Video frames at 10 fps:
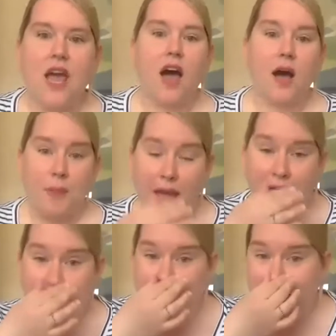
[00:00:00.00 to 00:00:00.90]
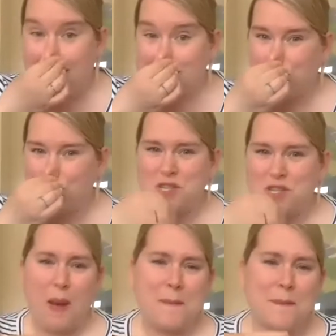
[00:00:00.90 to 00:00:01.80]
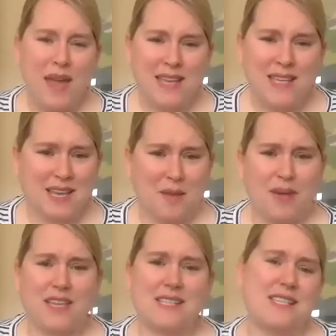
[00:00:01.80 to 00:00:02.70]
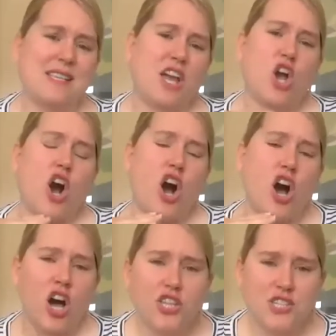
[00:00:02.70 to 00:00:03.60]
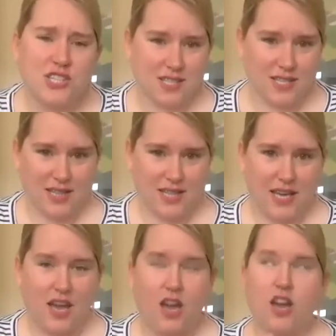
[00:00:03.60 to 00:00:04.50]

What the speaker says: And that is also amazing because there's like constantly